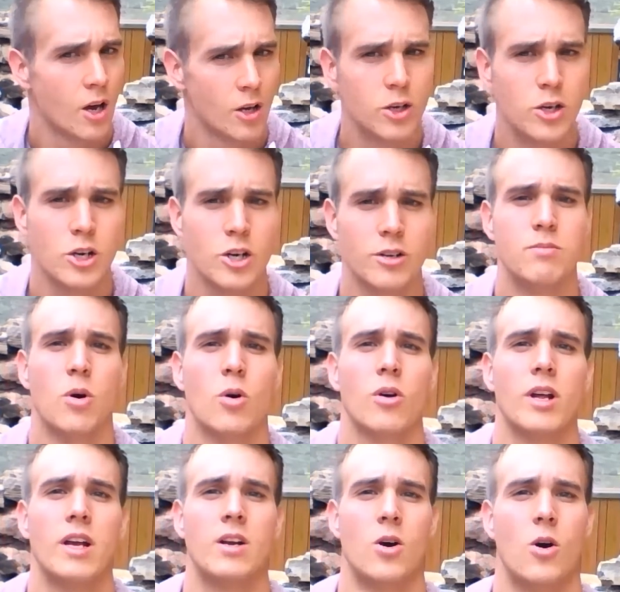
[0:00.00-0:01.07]
Good
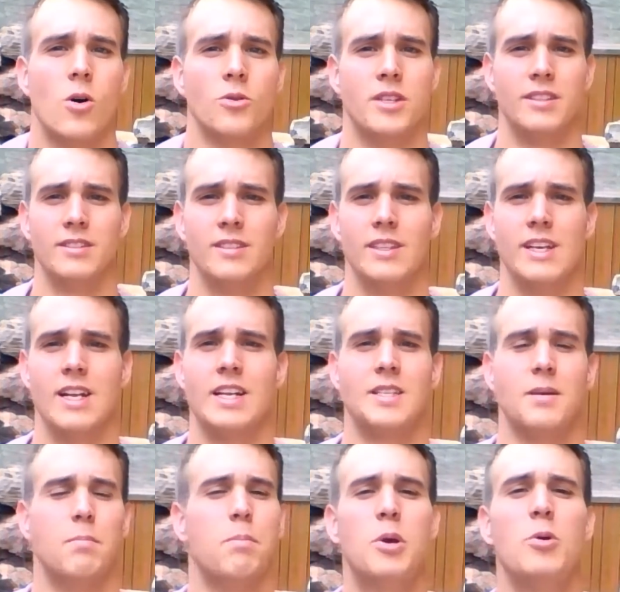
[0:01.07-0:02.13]
morning, Colton. It
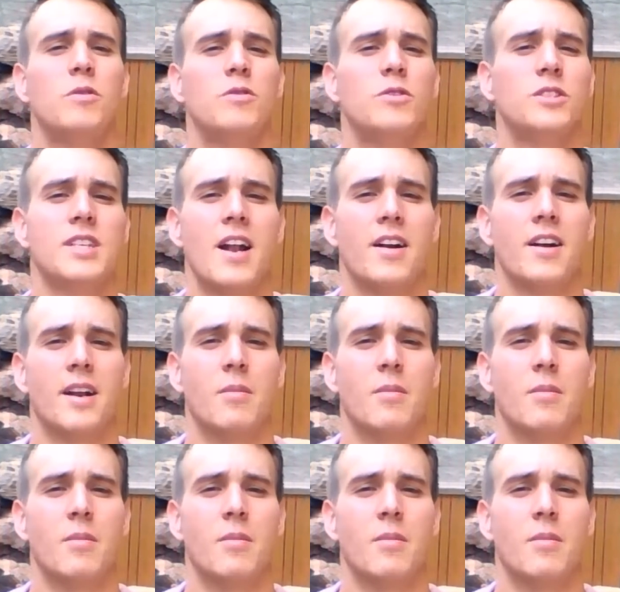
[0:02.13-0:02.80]
is a beautiful Saturday